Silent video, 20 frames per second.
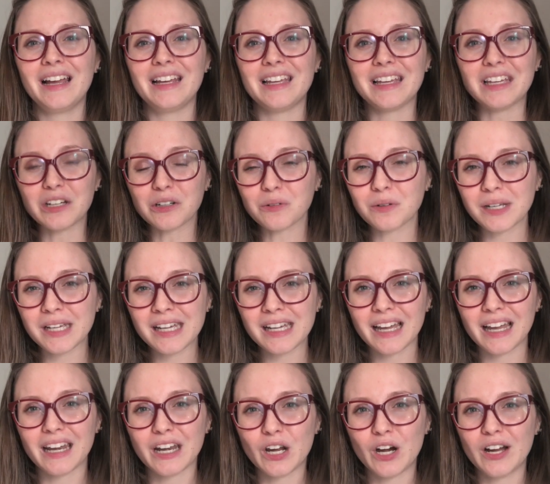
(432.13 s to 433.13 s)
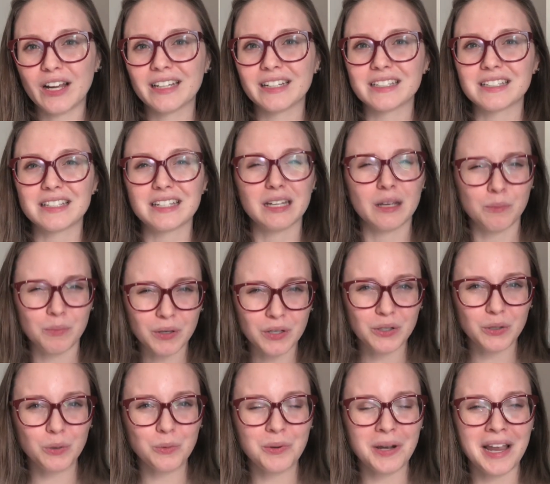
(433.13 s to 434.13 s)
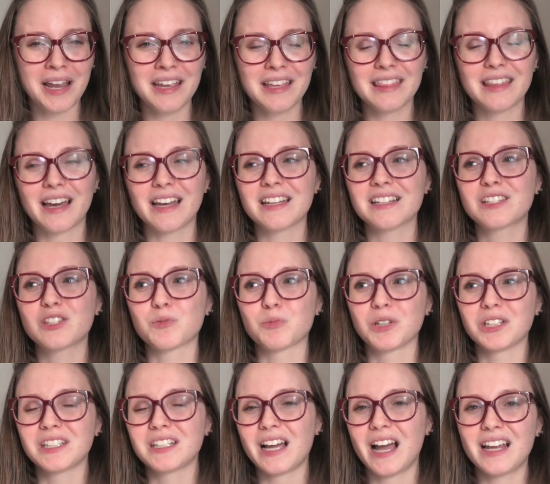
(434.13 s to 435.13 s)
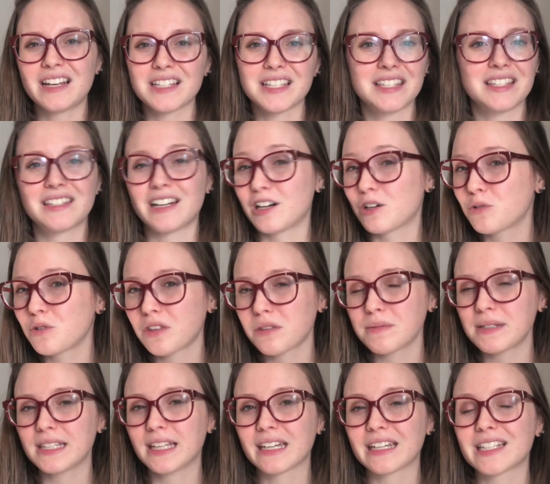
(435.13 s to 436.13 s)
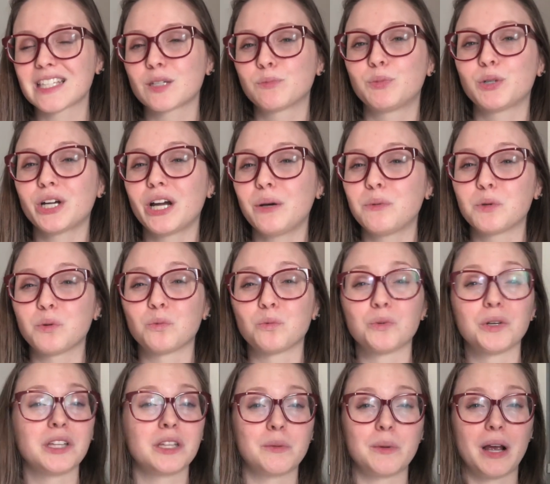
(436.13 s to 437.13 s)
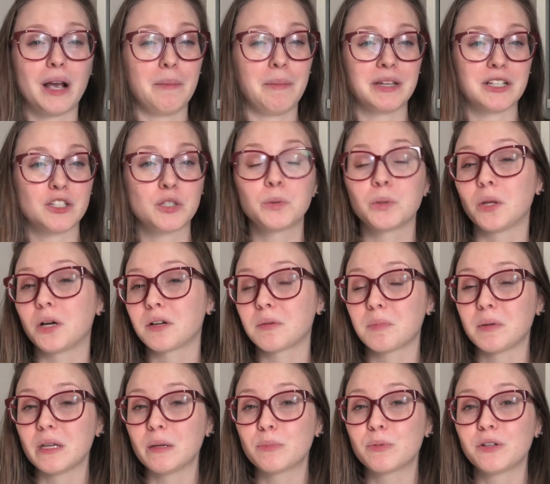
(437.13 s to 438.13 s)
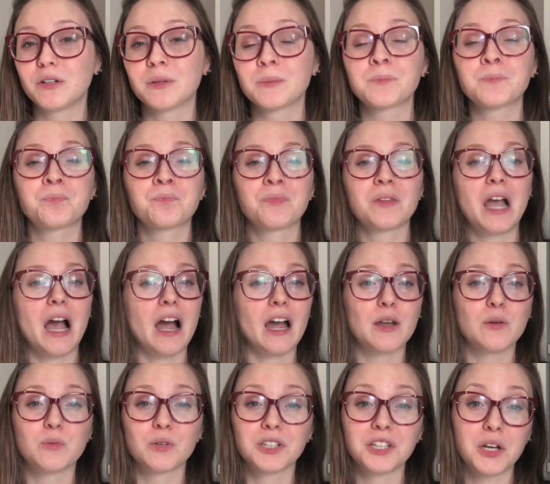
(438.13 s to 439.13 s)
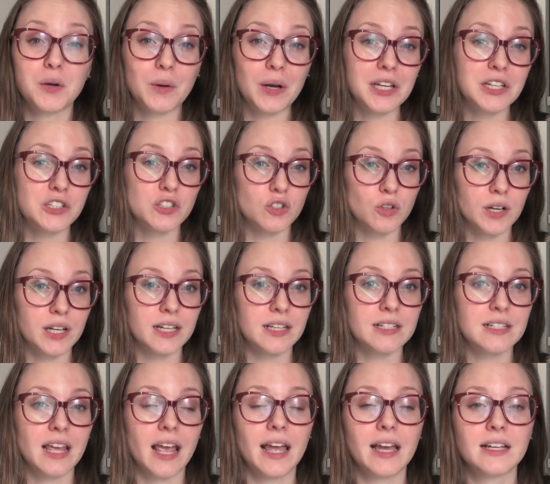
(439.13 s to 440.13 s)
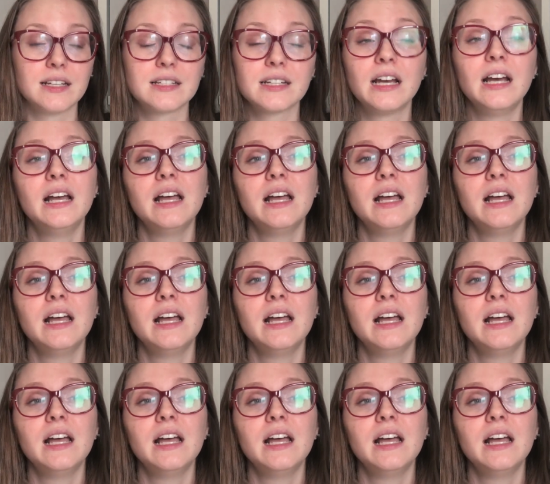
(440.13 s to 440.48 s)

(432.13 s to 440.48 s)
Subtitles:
eerie and not in a typical way that it's really kind of stuck with me. Like, it's a book I would really recommend to a lot of people. I really quite enjoyed it, and